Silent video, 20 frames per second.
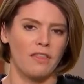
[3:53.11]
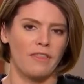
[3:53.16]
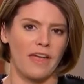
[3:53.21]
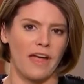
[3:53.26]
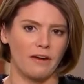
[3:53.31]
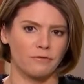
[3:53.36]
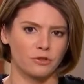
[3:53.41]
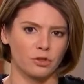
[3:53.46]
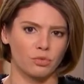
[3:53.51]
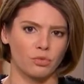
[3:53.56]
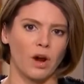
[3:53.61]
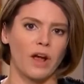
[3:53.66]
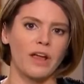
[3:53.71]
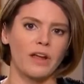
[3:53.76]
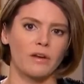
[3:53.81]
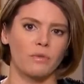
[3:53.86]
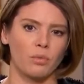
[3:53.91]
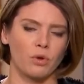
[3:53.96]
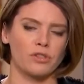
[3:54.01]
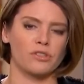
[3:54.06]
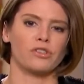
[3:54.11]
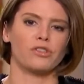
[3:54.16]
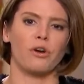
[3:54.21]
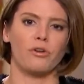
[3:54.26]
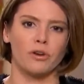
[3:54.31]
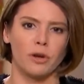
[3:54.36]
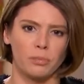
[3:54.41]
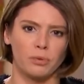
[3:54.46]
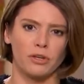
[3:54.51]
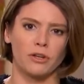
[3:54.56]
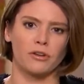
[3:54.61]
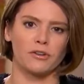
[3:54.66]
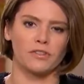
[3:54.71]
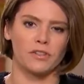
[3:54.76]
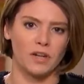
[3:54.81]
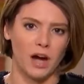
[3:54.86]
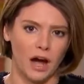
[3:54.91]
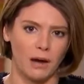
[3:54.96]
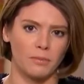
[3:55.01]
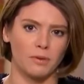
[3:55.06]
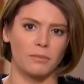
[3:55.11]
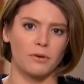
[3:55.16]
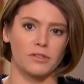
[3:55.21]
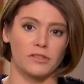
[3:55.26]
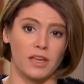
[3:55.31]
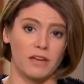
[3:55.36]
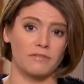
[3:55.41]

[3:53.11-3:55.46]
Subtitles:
They have to write what's known up here as an omnibus.